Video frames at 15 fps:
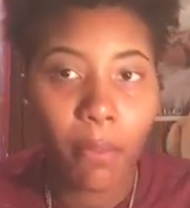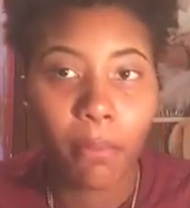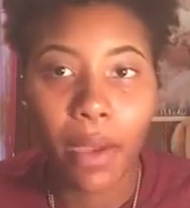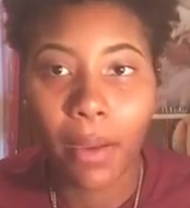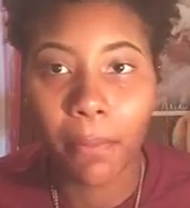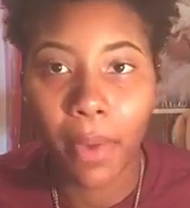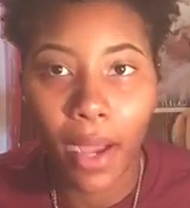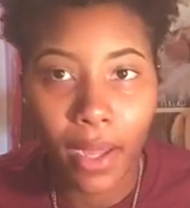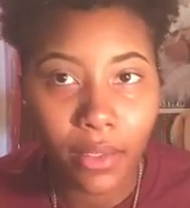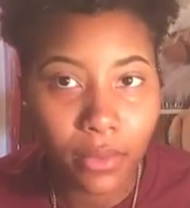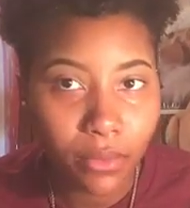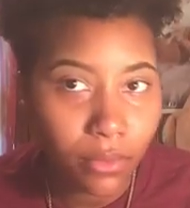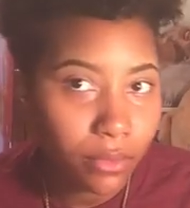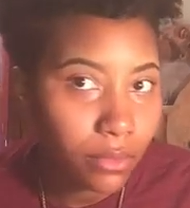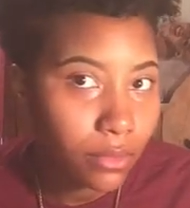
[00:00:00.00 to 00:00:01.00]
my
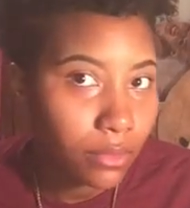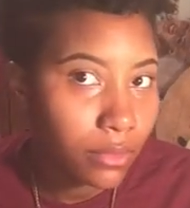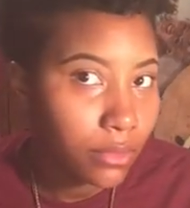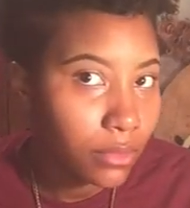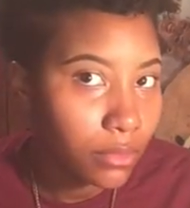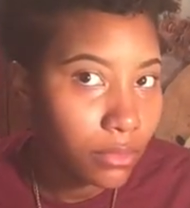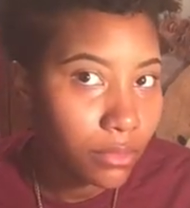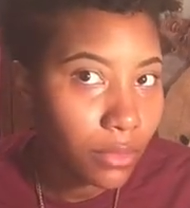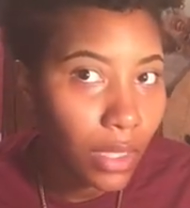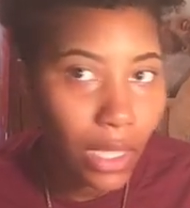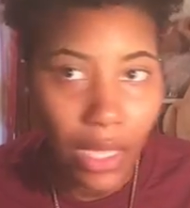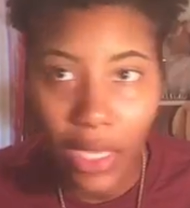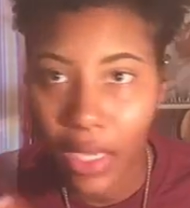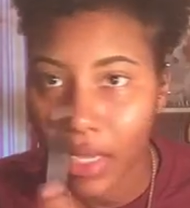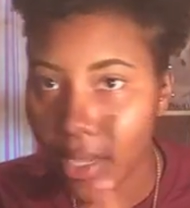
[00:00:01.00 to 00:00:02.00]
bottom,
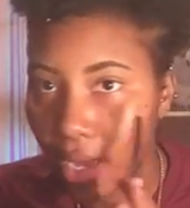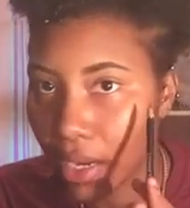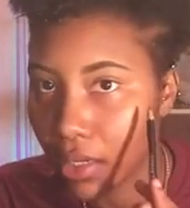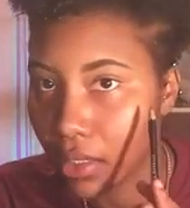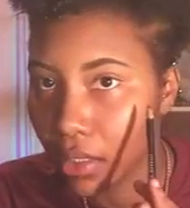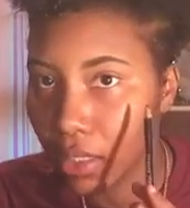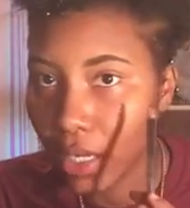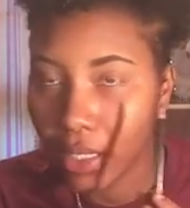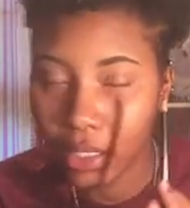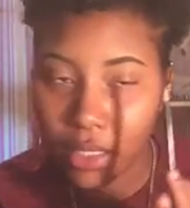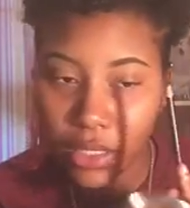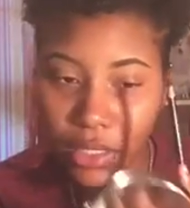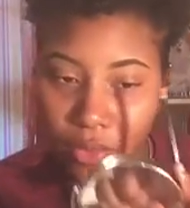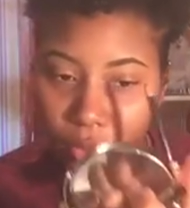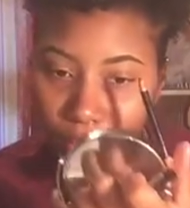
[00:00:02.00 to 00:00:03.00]
it gotta look like
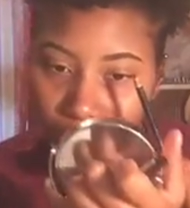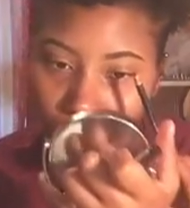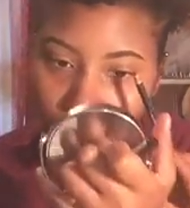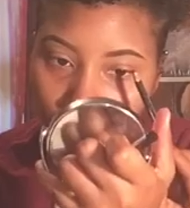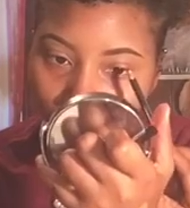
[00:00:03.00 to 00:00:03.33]
this one.